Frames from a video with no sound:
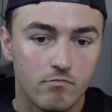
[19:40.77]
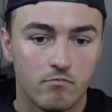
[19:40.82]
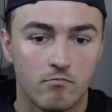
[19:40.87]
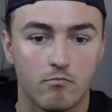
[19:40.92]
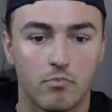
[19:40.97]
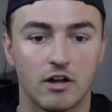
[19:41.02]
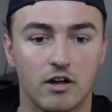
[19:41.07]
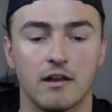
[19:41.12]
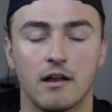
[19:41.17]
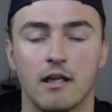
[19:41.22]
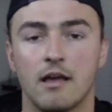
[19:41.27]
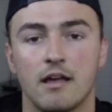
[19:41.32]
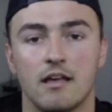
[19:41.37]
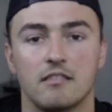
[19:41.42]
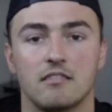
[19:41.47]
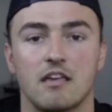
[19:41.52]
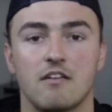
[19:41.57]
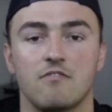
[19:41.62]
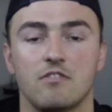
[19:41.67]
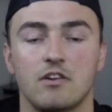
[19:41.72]
but
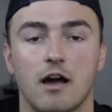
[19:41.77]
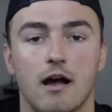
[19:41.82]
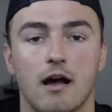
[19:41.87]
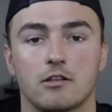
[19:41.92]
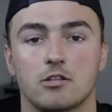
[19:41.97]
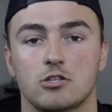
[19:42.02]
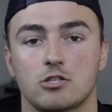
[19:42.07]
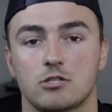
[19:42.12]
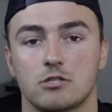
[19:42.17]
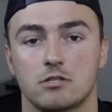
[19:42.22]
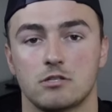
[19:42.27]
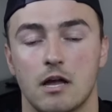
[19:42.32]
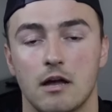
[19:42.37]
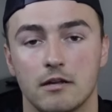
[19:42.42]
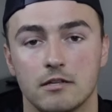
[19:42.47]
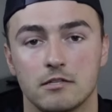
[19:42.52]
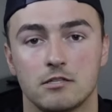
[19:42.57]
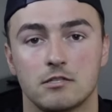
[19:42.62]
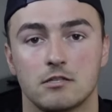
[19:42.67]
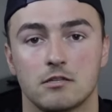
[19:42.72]
they've got
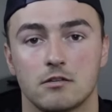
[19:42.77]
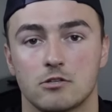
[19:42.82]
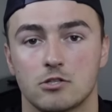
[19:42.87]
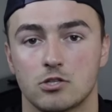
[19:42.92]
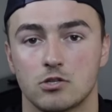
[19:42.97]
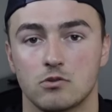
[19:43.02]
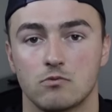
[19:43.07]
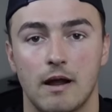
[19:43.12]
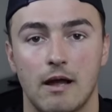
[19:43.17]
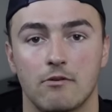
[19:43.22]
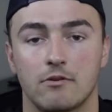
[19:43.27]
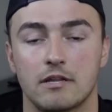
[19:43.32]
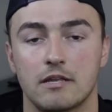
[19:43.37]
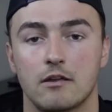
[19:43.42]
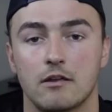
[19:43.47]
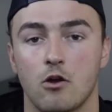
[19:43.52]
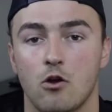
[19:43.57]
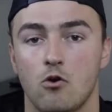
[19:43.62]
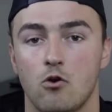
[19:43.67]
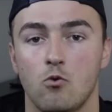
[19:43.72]
studs surrounding
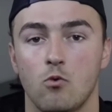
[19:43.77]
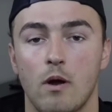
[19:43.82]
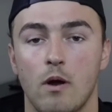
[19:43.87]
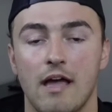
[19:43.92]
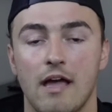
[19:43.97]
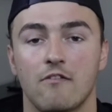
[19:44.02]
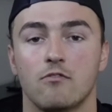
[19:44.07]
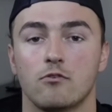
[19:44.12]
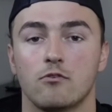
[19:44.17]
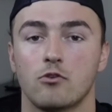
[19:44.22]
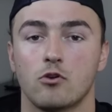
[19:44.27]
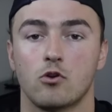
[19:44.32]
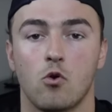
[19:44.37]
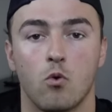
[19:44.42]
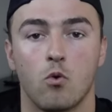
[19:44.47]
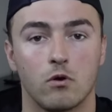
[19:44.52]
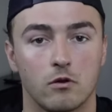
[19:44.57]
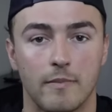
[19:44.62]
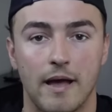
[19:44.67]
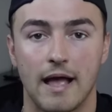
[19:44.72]
whoever the
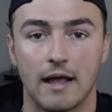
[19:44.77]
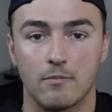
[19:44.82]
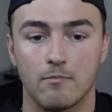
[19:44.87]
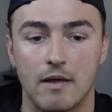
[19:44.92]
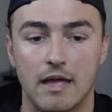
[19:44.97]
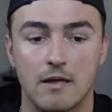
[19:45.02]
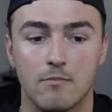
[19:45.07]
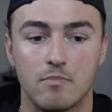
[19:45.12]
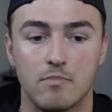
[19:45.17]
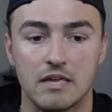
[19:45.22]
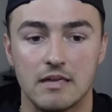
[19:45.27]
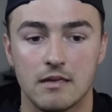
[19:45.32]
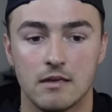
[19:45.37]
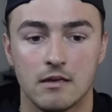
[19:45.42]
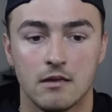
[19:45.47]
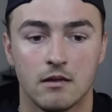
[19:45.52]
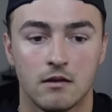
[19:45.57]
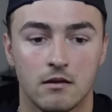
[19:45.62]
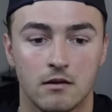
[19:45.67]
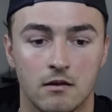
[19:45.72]
quarterback may be.
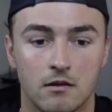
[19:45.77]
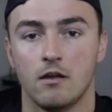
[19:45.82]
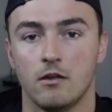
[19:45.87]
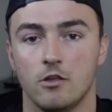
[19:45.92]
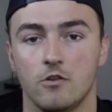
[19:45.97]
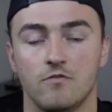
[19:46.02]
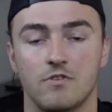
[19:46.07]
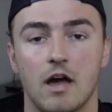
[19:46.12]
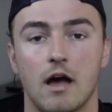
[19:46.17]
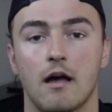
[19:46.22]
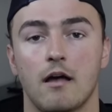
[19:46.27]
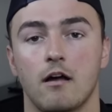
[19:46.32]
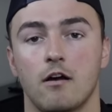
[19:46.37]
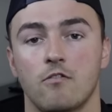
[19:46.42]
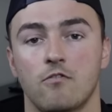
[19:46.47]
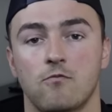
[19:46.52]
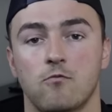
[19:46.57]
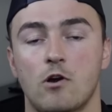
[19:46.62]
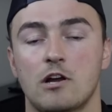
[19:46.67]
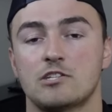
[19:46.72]
You've got a
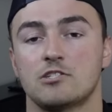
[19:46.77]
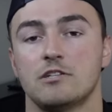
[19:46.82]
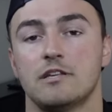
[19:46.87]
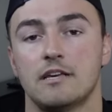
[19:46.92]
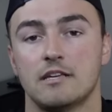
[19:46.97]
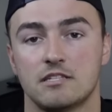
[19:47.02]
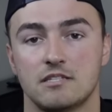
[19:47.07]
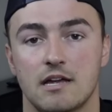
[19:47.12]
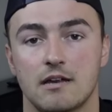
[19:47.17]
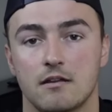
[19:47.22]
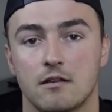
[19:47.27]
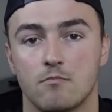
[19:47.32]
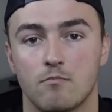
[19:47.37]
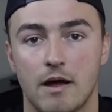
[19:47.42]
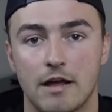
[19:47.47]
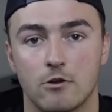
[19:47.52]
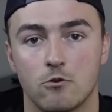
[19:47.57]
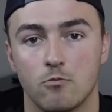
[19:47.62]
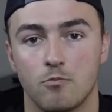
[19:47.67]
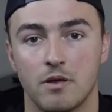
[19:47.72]
freshly extended
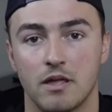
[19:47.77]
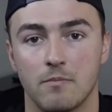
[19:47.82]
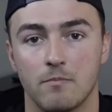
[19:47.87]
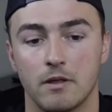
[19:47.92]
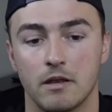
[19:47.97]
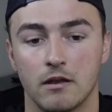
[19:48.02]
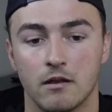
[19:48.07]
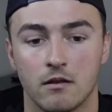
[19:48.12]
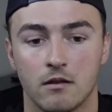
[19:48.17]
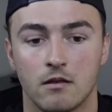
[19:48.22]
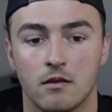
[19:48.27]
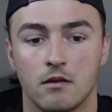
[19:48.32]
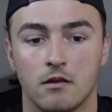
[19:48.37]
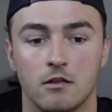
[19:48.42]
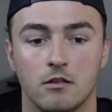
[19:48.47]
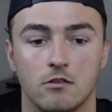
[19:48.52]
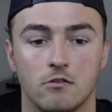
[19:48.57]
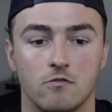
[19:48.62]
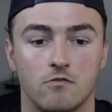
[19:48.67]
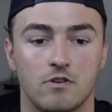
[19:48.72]
Michael Pittman.
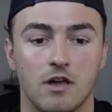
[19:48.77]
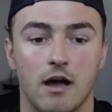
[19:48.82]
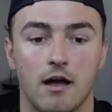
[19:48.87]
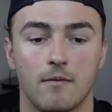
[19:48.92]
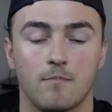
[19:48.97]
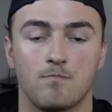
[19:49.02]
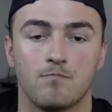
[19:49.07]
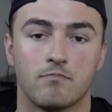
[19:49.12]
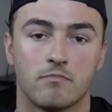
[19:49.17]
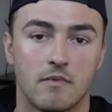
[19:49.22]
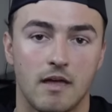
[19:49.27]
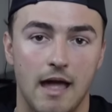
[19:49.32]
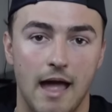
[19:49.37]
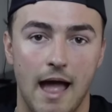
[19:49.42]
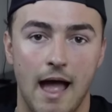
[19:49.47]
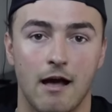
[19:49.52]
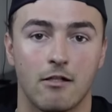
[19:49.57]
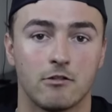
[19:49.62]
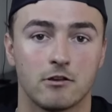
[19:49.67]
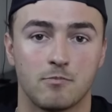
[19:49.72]
You've got
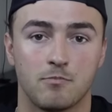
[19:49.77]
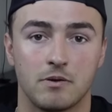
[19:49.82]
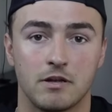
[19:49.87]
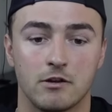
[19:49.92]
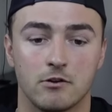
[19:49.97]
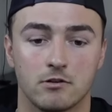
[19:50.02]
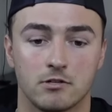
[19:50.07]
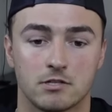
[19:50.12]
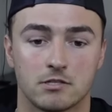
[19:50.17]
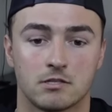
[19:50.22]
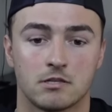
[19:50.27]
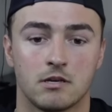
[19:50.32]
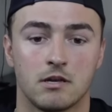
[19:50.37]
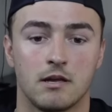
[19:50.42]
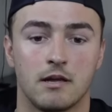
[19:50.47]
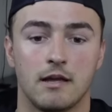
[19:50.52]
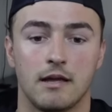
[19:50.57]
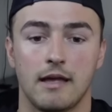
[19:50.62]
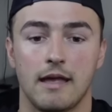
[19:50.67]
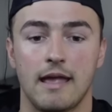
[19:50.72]
Alec Pierce
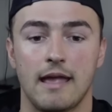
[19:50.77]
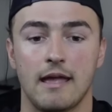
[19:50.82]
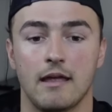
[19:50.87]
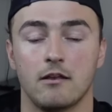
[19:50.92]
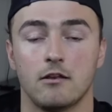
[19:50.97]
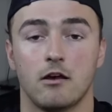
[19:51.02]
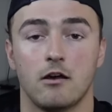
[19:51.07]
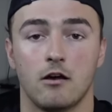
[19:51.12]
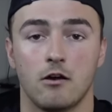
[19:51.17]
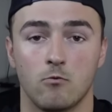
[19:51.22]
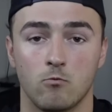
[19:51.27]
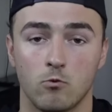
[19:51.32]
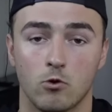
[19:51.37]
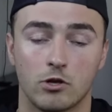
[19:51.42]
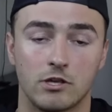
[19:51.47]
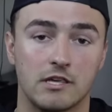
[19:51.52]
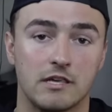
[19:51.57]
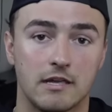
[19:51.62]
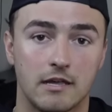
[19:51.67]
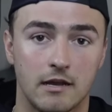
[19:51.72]
and a
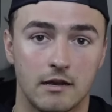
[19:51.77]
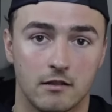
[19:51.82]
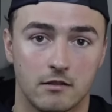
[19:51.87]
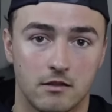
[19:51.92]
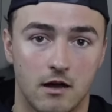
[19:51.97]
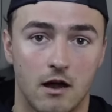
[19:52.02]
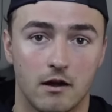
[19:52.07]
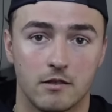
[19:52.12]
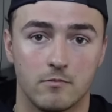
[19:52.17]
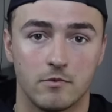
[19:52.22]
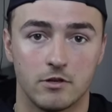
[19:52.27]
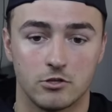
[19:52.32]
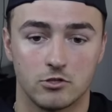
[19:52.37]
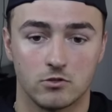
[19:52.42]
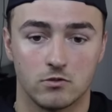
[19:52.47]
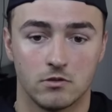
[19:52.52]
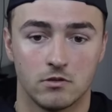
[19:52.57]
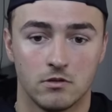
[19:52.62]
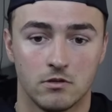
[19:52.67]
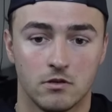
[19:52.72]
rookie in Adonai Mitchell.